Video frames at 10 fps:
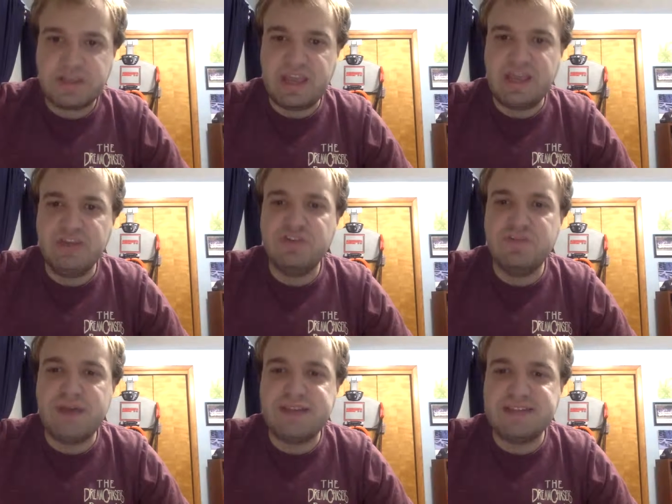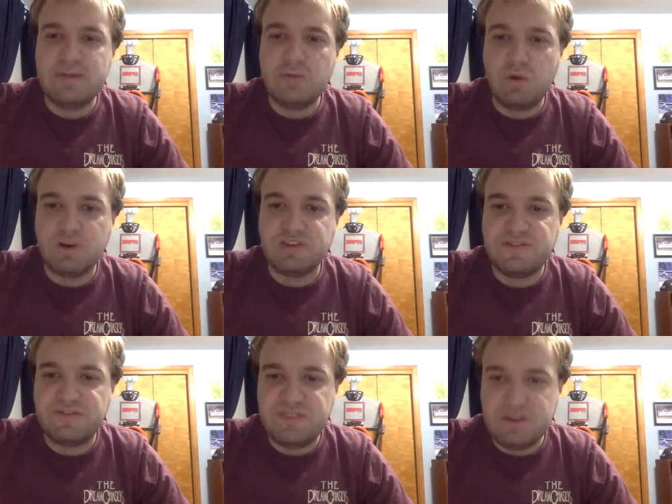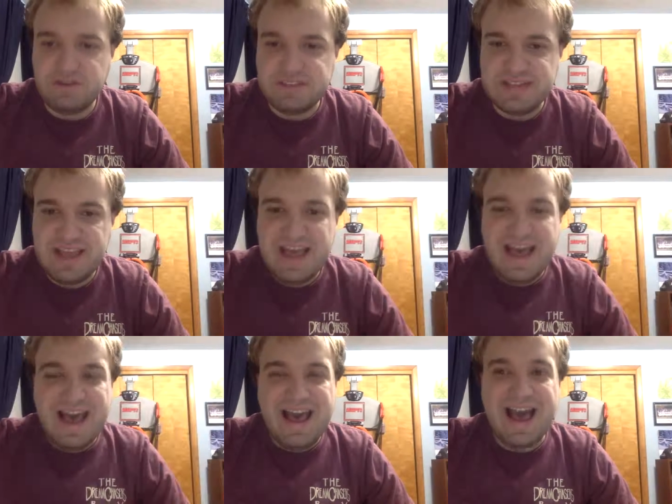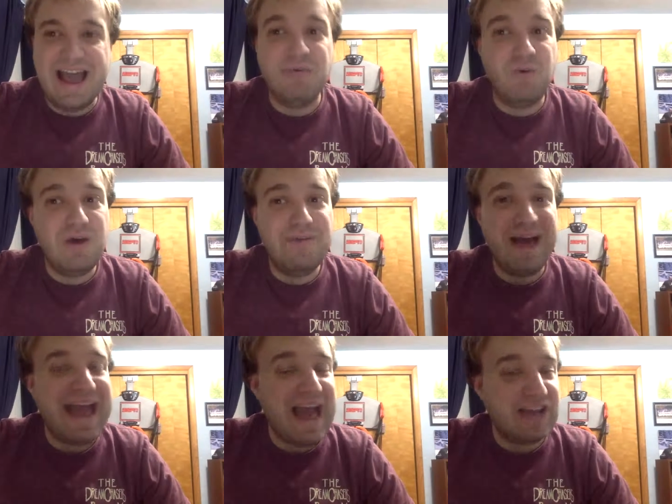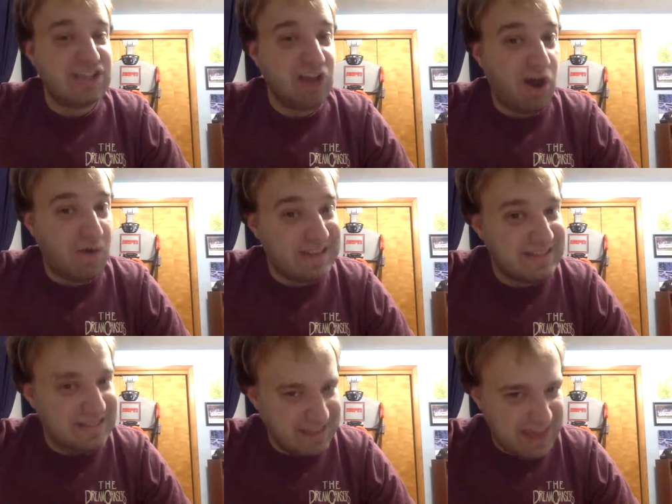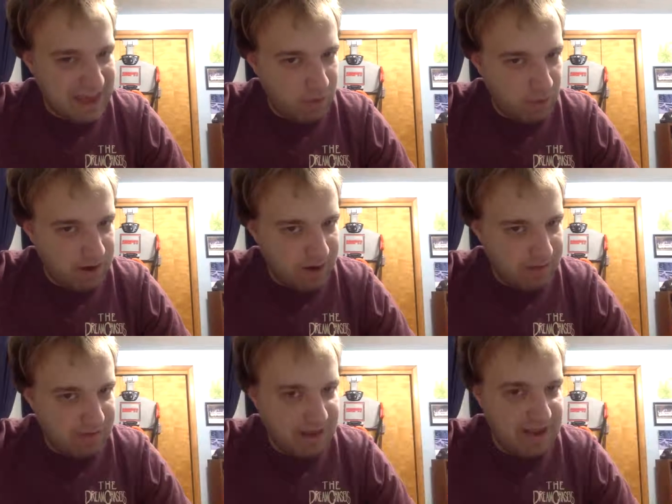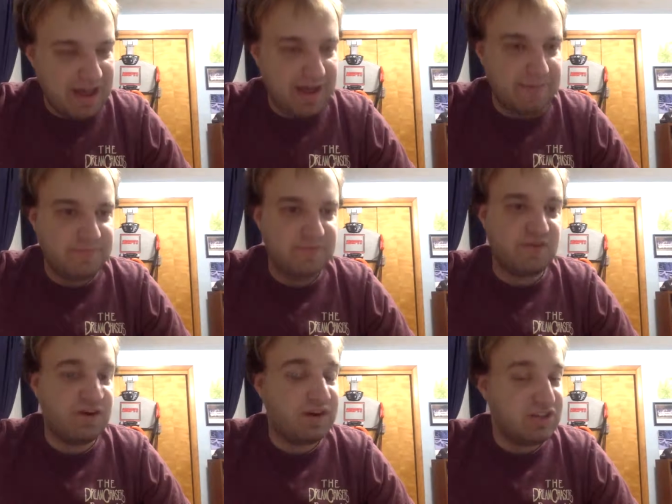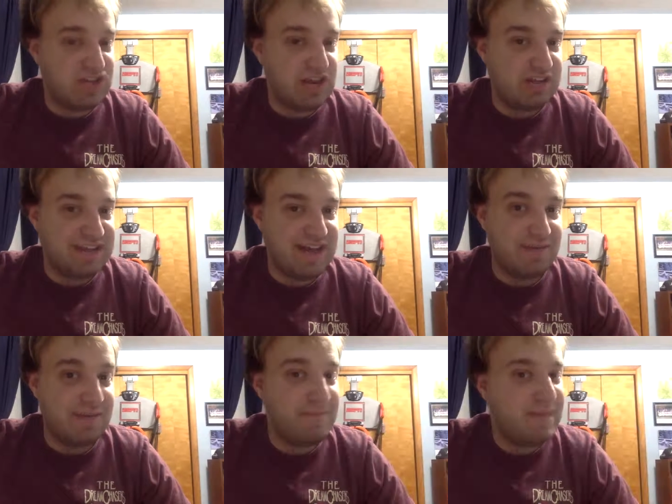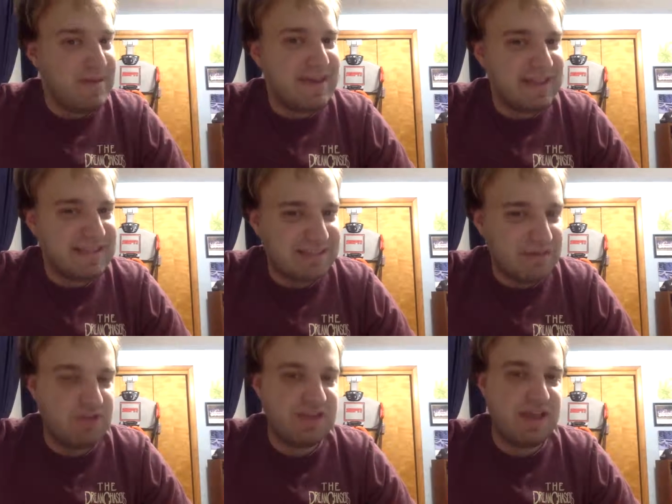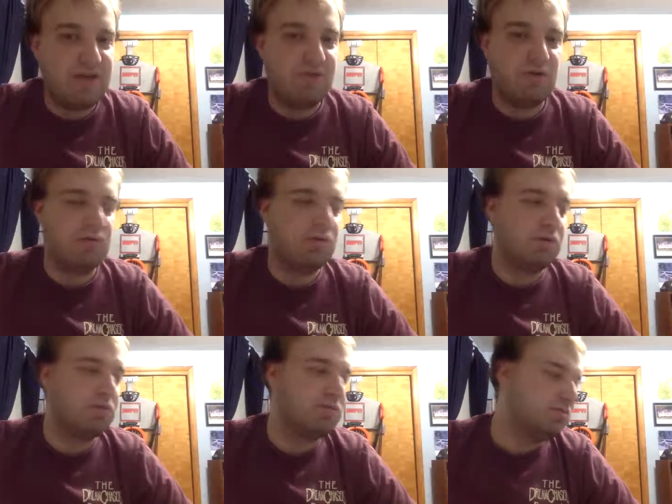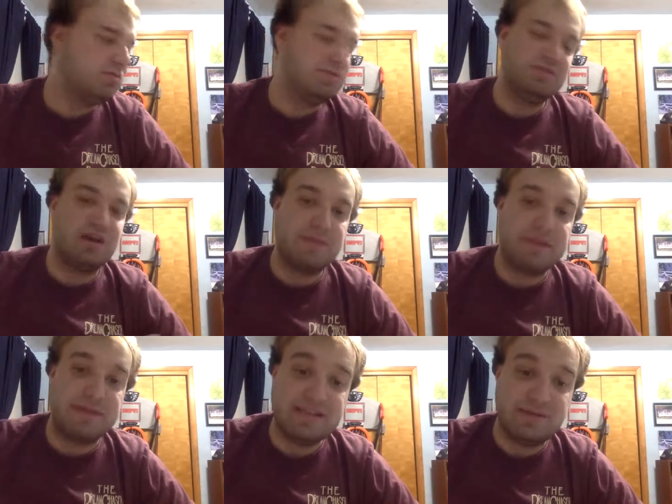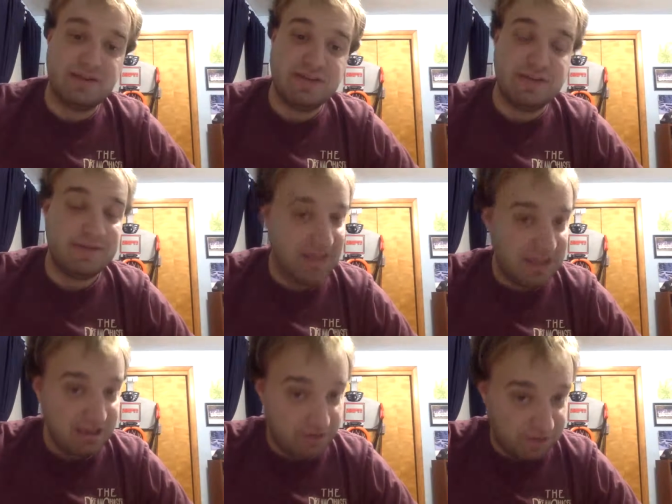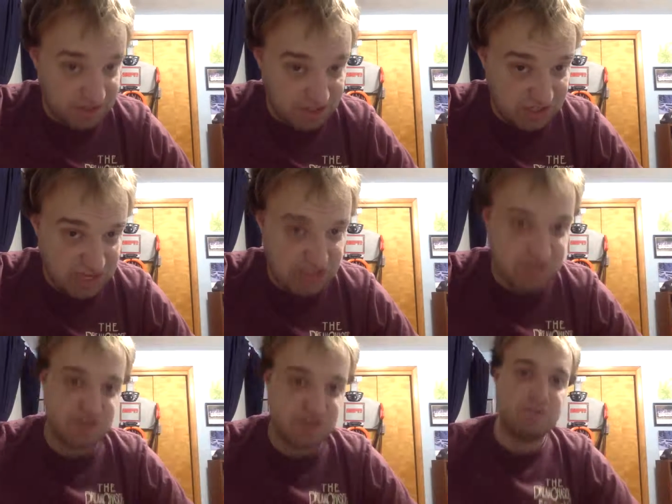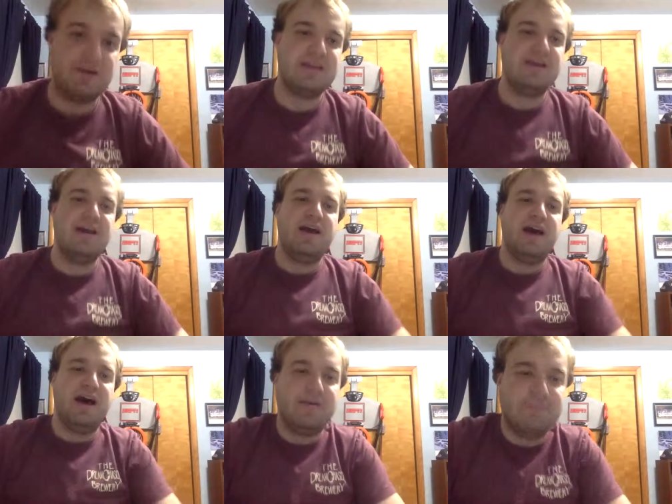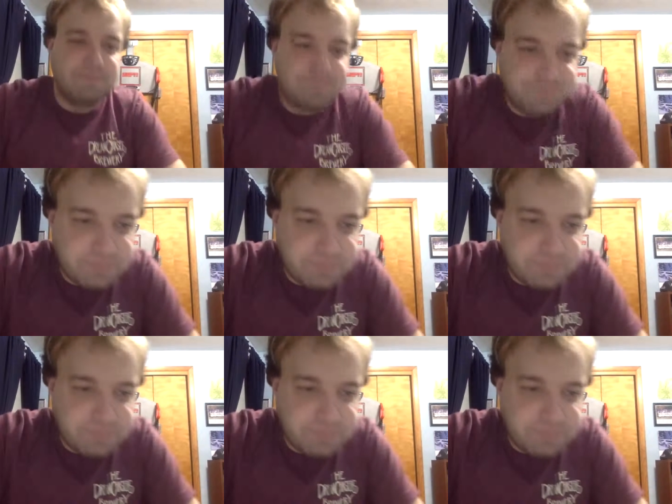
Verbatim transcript: can you do best and worst feuds? I would, but I actually already did that one already um, for, on this channel, Tyler. But maybe again some other day, or, or we'll, we'll talk about them again some other time. But thank you, though, for the suggestion for sure, buddy. Um,